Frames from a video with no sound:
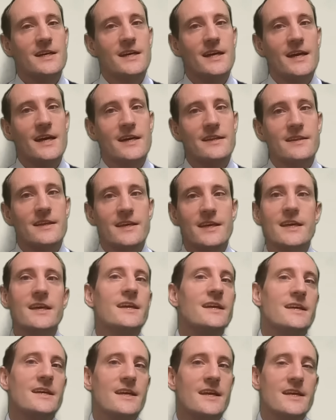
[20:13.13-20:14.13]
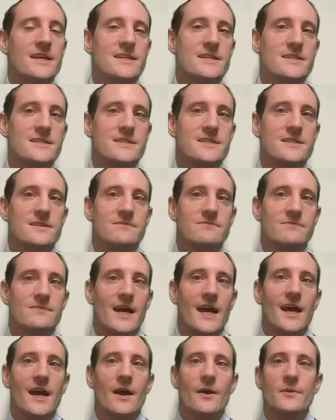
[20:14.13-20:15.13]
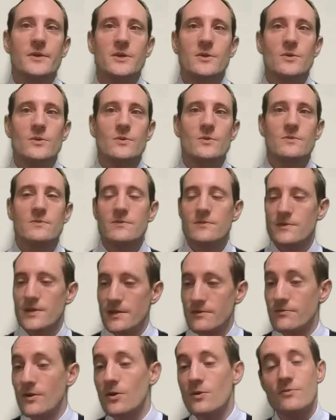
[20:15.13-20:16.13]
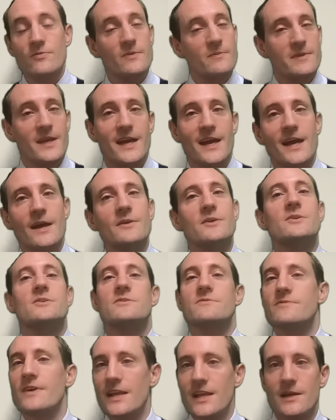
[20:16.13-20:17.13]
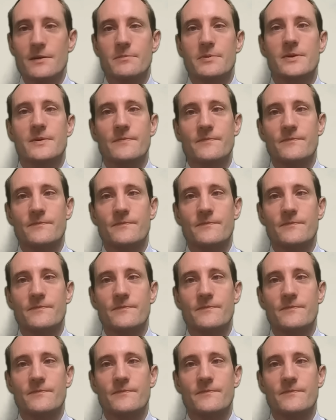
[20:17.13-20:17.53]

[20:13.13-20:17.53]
And the key is how you evolve from that, how you develop